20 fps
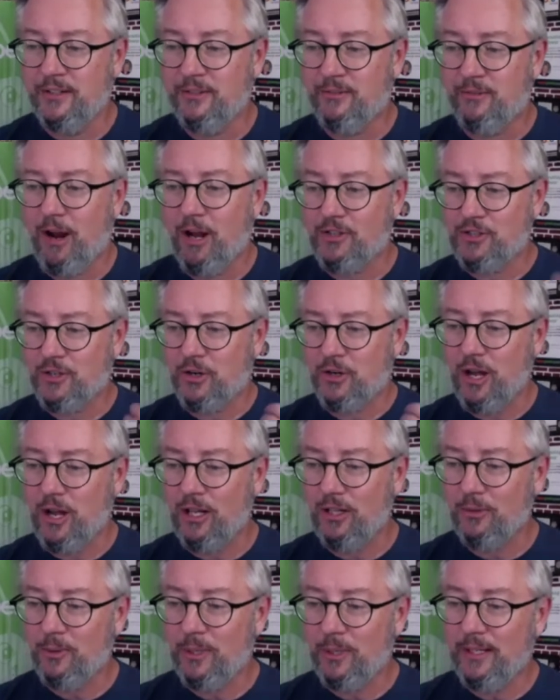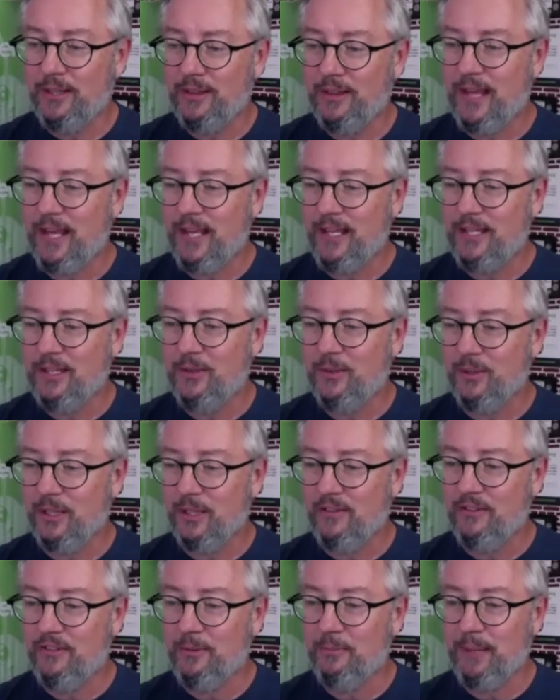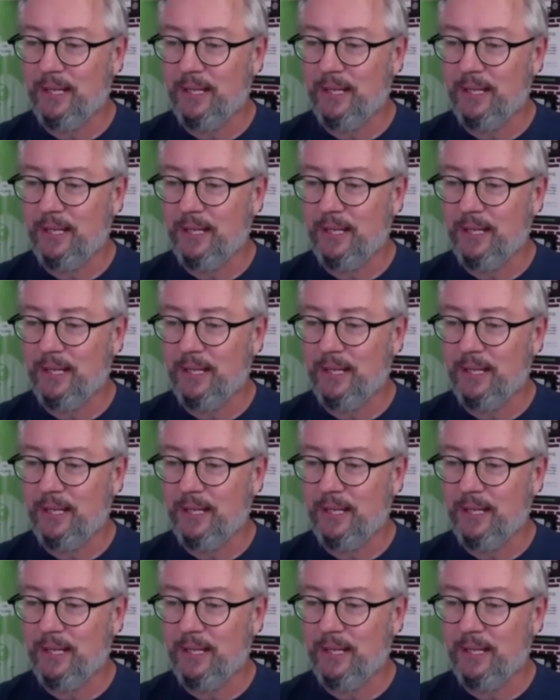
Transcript: Roger Holloway, thank you. Love it.